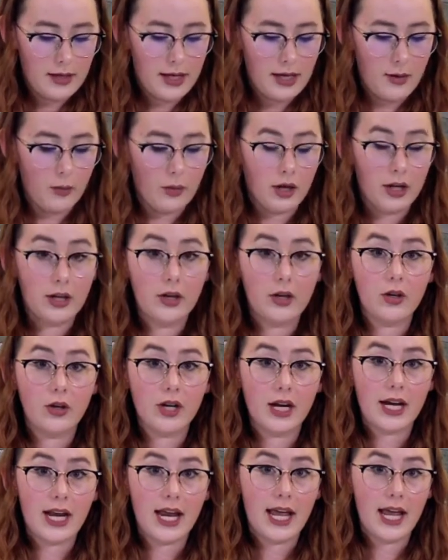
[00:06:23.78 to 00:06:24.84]
and we're going to
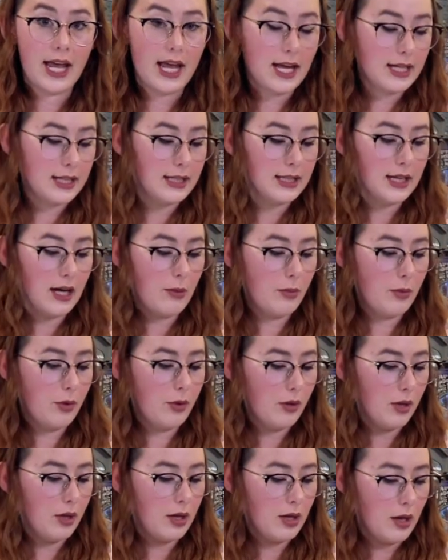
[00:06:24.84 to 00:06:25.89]
create a
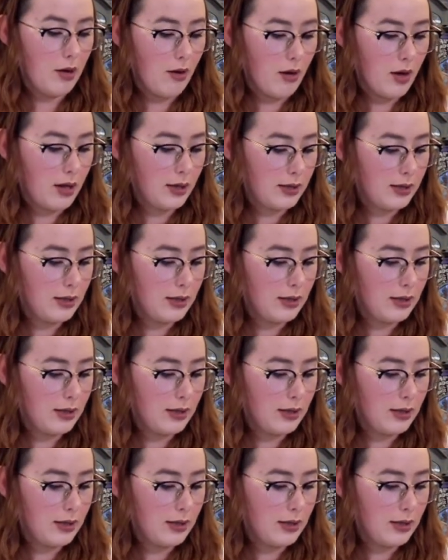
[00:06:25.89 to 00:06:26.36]
double knot